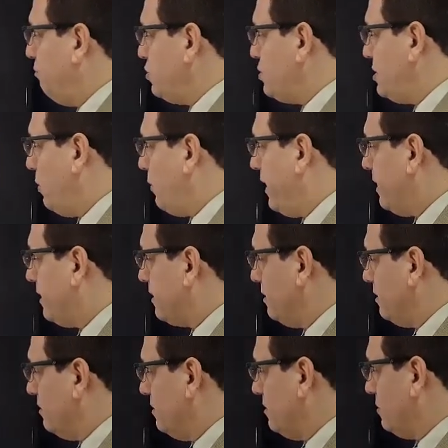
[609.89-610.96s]
push the
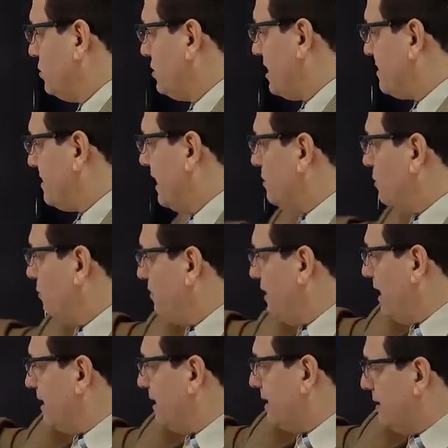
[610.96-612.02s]
wire to the side of
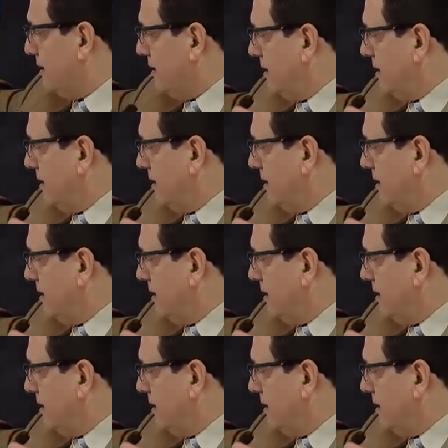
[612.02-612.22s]
that